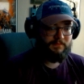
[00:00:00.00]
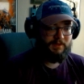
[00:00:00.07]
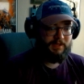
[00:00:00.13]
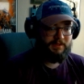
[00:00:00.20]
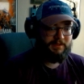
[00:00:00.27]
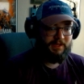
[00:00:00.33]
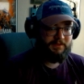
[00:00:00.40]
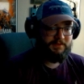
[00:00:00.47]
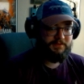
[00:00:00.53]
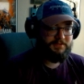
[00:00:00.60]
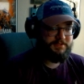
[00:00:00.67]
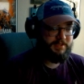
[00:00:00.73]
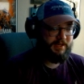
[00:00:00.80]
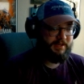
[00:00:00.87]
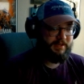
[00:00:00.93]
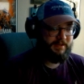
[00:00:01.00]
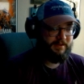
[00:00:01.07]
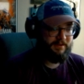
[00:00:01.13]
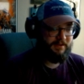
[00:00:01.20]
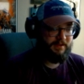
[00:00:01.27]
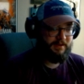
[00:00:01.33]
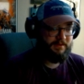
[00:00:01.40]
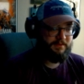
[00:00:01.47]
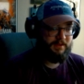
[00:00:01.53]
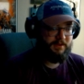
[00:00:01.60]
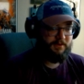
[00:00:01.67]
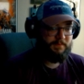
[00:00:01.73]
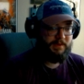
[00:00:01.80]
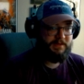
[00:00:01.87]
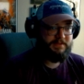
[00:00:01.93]
Nothing. You just gotta get in here, get your
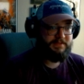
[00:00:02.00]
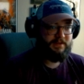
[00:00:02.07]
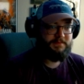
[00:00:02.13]
opinions in here.